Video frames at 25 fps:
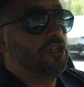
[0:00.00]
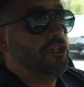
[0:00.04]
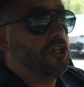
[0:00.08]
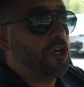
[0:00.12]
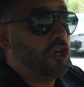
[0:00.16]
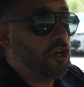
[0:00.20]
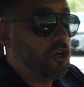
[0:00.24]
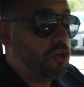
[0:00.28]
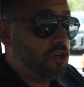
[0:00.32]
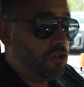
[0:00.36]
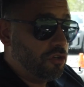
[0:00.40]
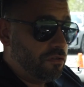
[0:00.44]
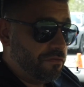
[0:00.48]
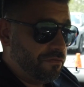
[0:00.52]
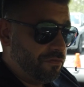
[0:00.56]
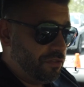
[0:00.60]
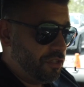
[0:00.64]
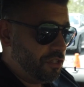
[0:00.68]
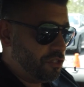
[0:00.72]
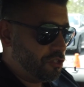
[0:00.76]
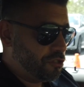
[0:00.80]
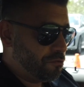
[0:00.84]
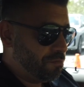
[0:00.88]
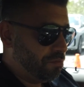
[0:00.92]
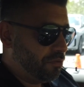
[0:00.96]
the
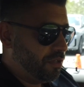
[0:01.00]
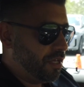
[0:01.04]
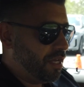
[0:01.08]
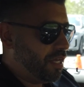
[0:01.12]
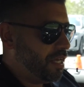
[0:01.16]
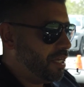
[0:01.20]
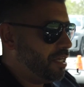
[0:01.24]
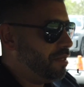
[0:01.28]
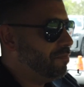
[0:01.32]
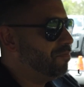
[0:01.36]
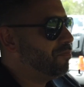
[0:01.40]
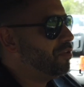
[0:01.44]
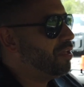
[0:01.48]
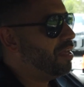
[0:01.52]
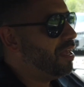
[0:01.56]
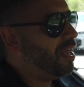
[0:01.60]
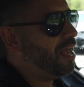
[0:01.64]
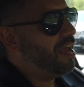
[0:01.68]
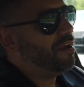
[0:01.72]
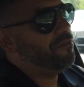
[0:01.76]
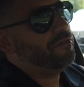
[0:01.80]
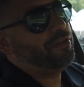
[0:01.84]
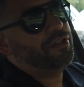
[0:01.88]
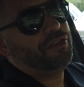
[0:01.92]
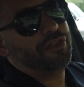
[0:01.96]
curved display,
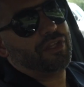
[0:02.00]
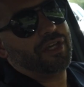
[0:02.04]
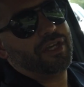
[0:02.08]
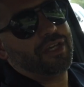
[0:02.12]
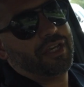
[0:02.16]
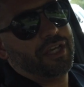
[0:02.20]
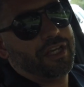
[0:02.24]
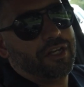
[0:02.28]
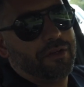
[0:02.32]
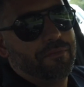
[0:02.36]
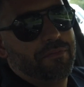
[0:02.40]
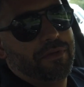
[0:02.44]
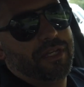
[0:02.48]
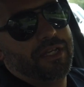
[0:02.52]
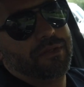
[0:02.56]
everything in a